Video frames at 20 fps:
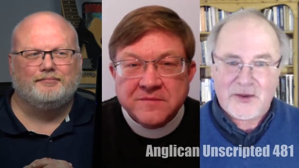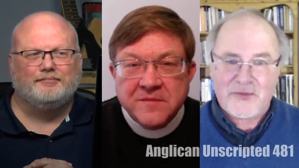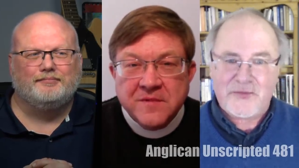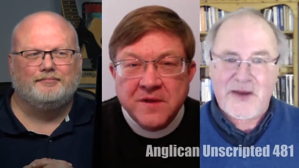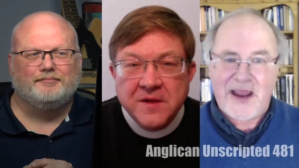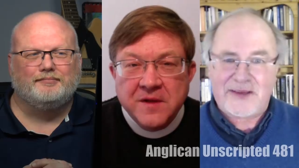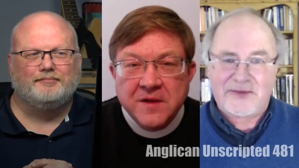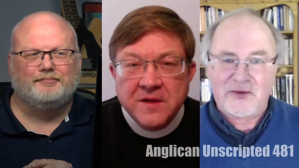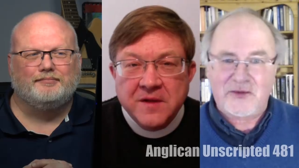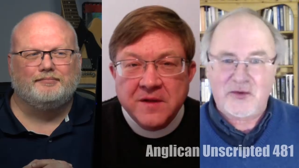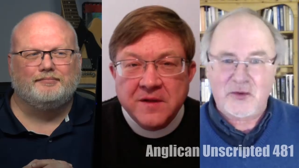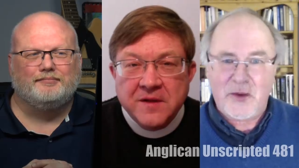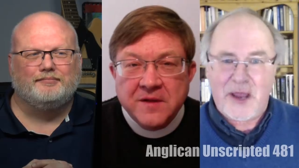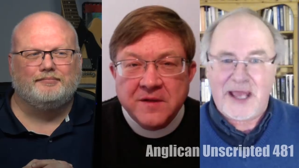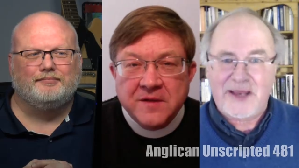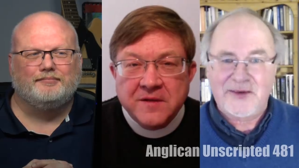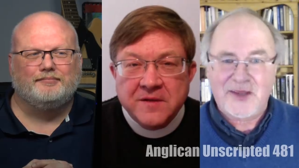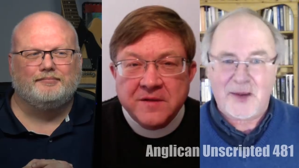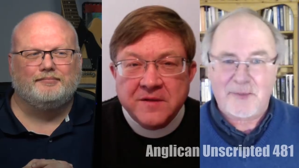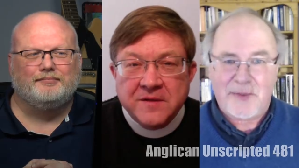Speaker 1: The fact that you
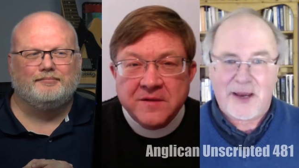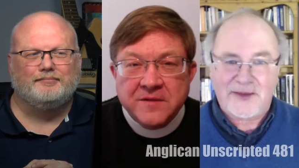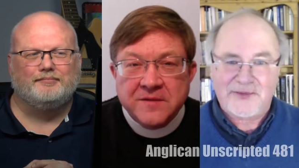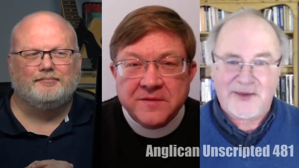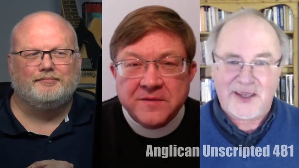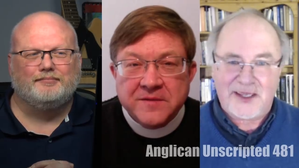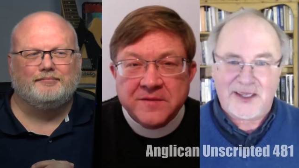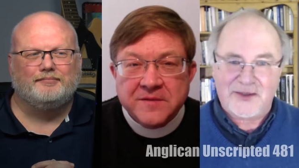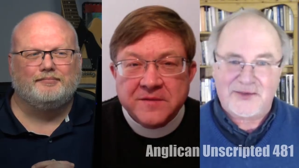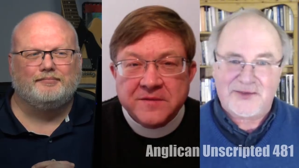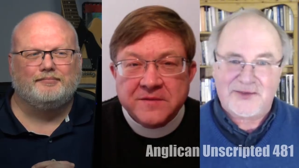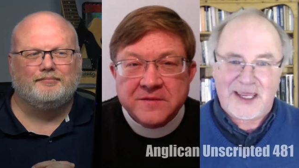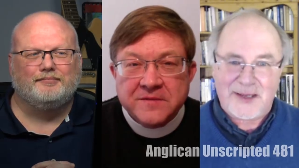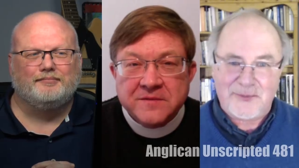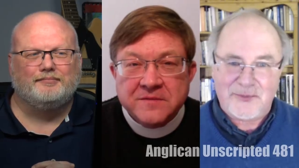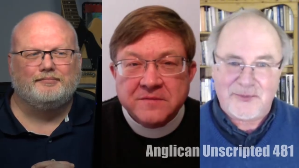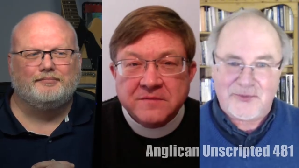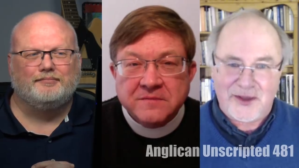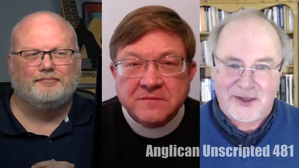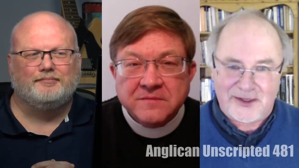end up by saying the
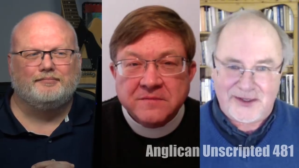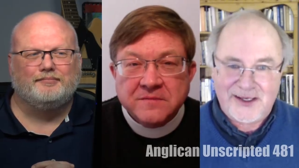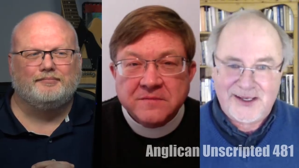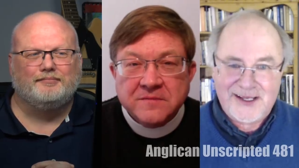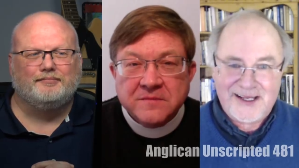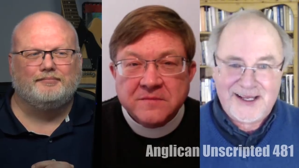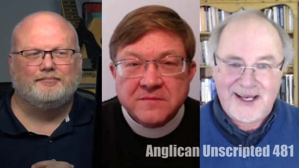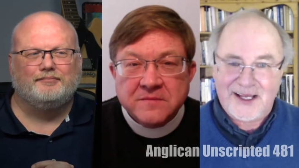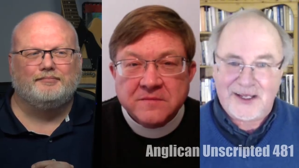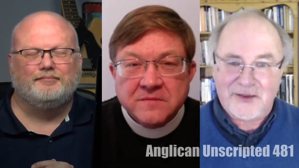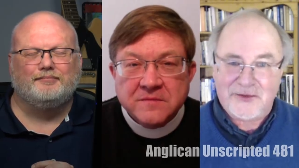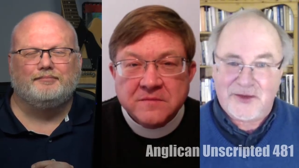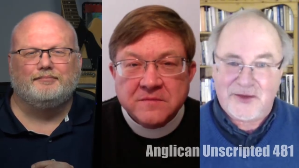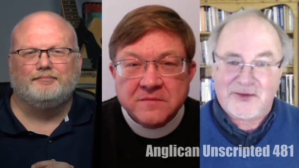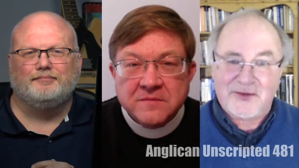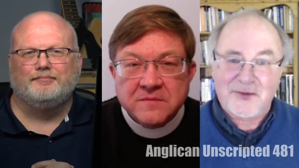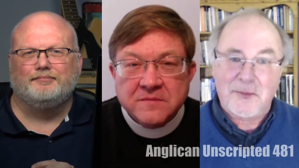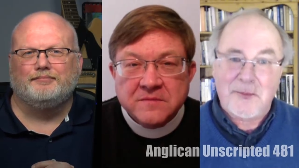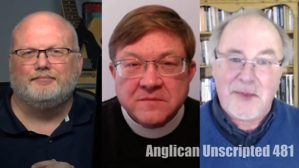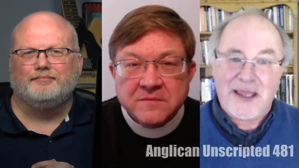same thing uh,
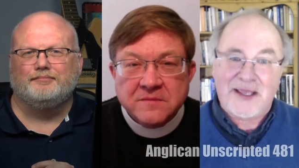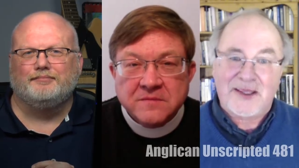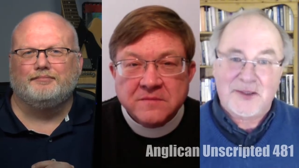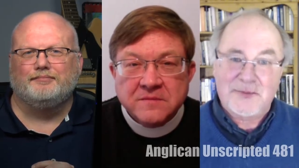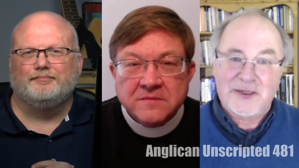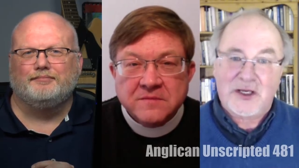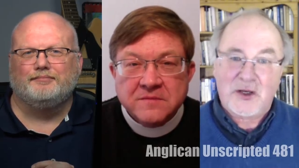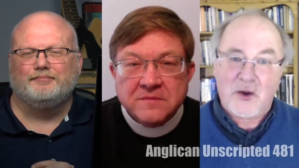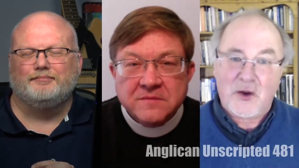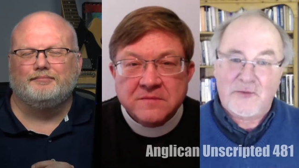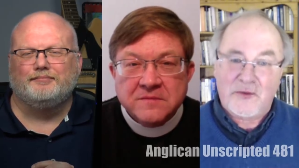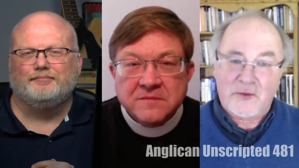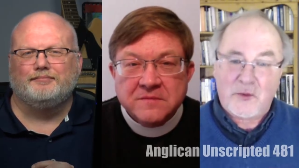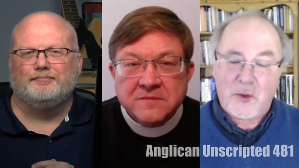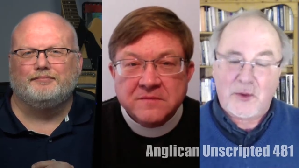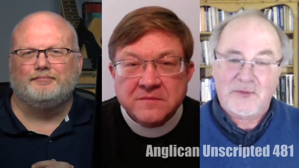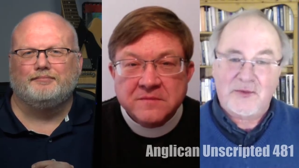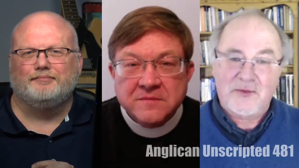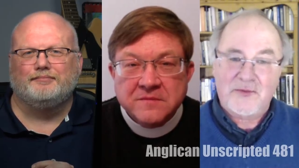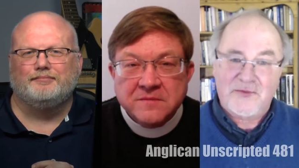doesn't make them of
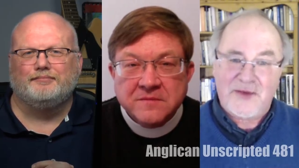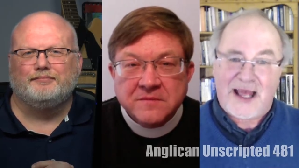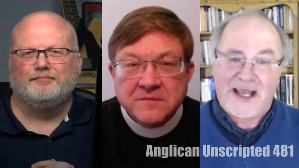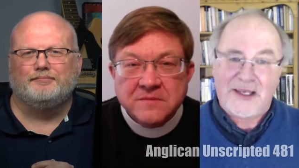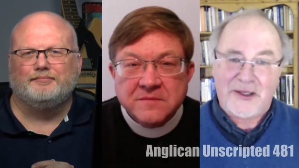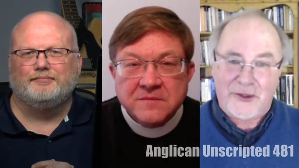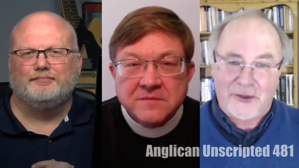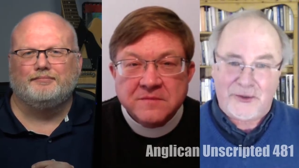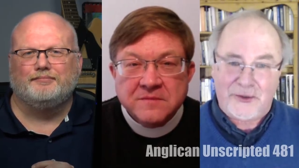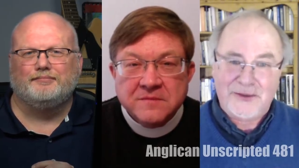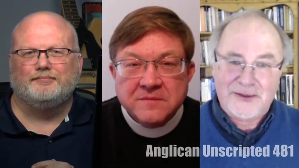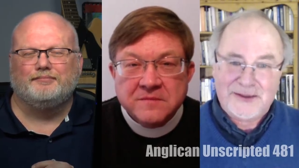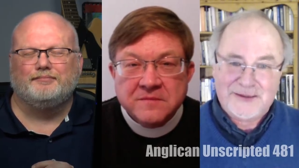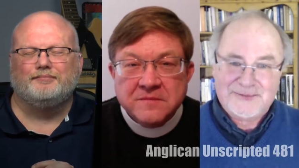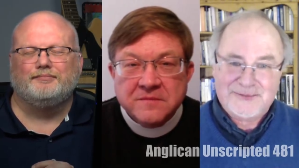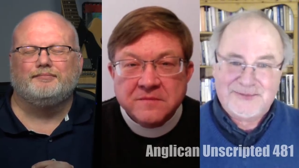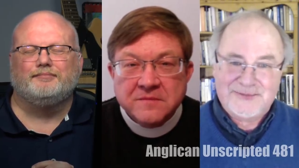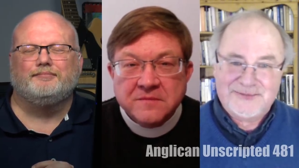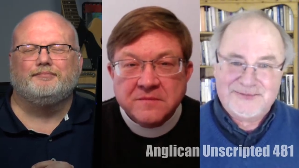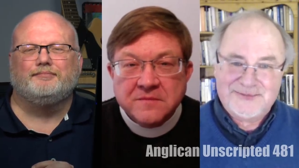equivalent value.
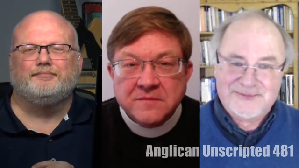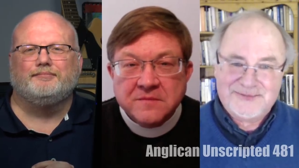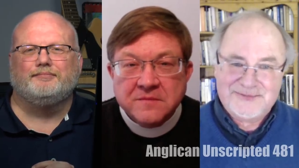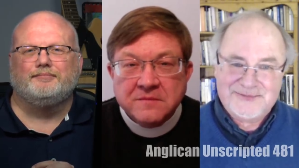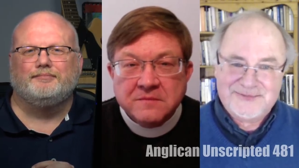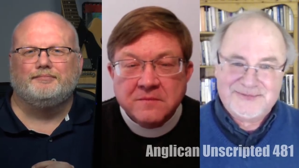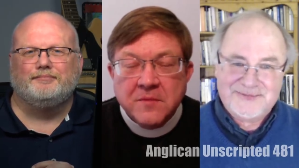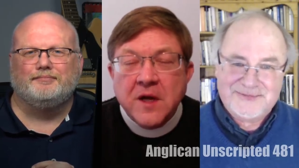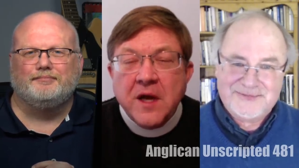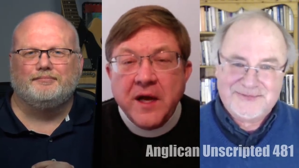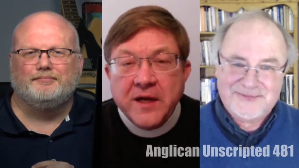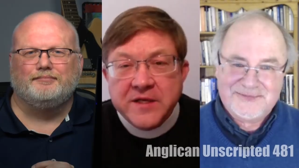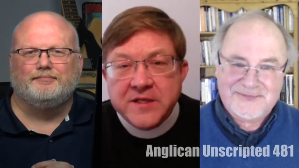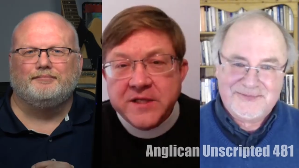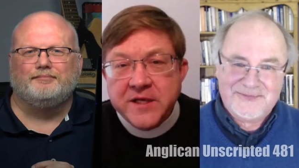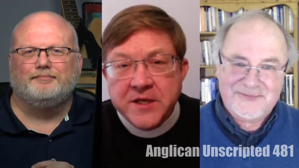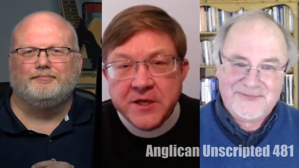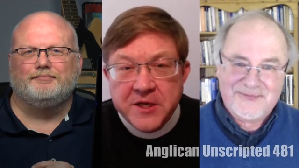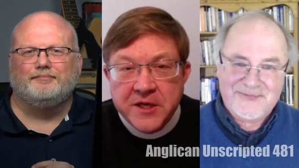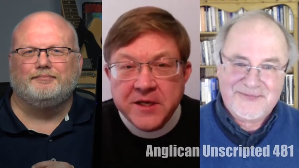
Speaker 2: But I
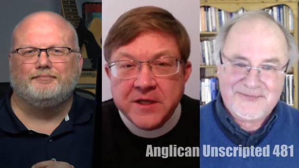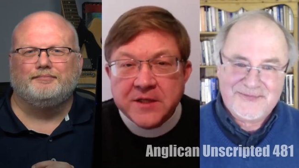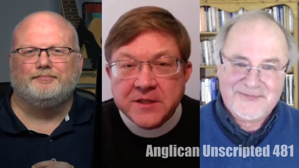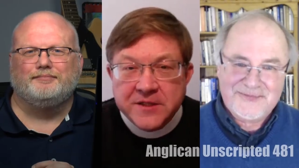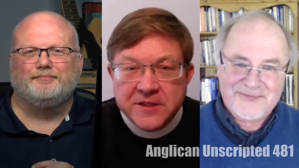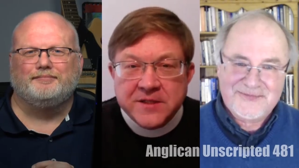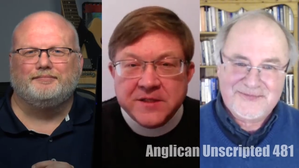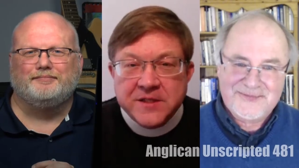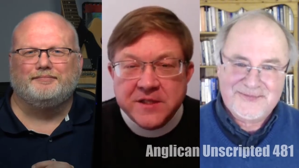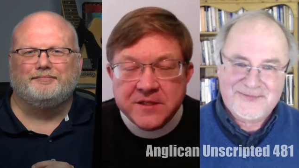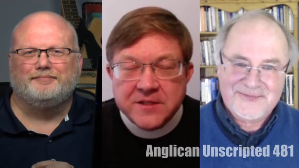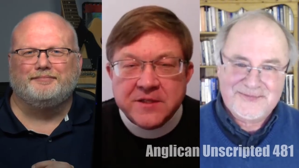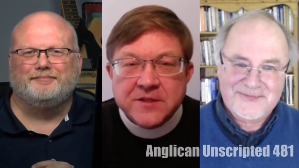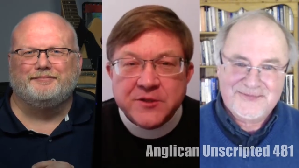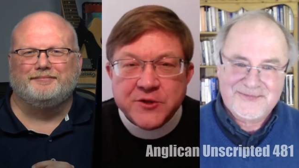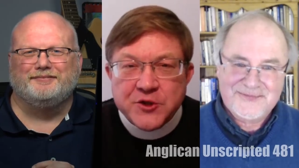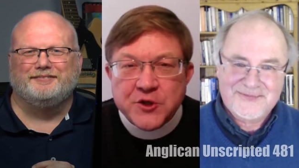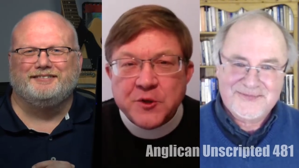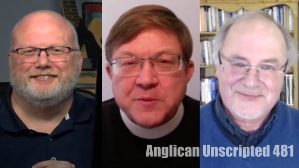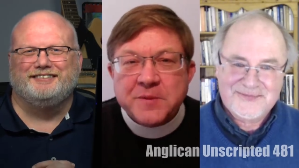say it in English. He says
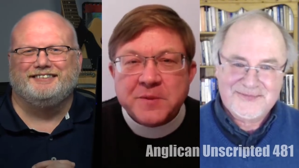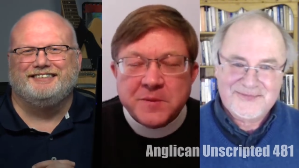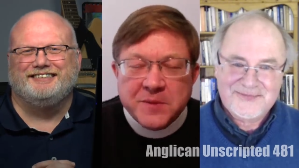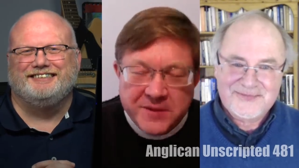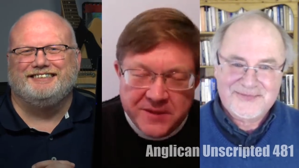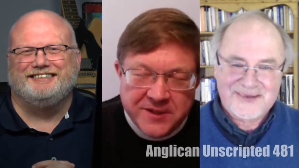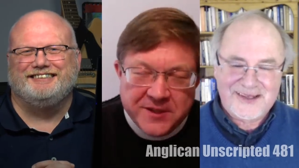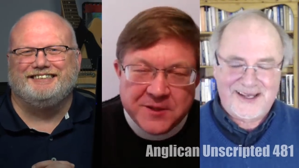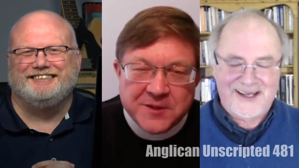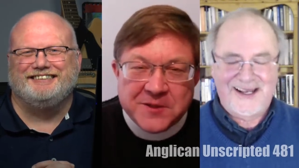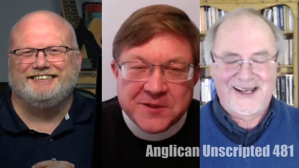it in German. But yeah.